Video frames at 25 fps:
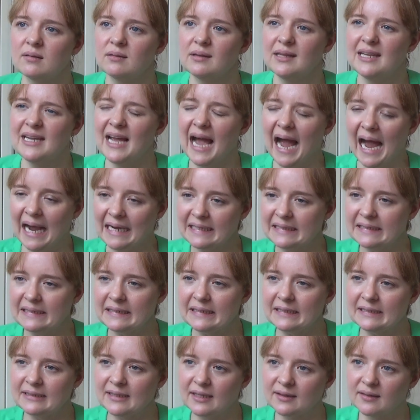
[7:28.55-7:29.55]
the
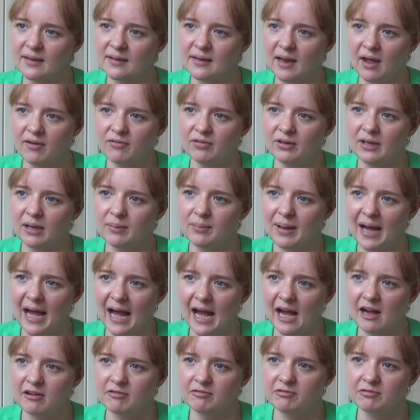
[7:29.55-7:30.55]
anger that the Nephilim
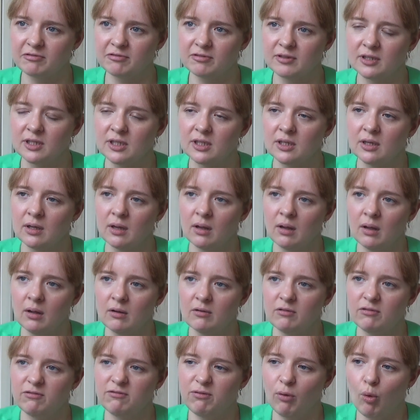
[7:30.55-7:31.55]
have
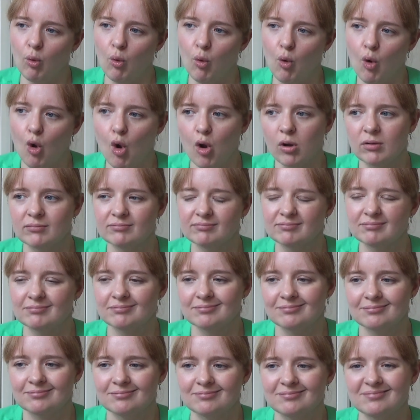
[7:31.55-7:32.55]
for
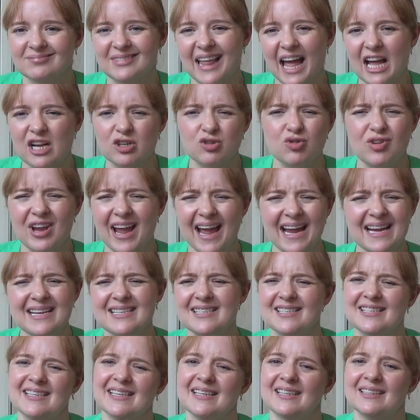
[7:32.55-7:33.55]
their
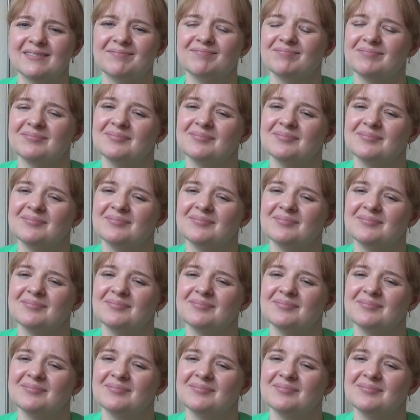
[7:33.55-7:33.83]
creator,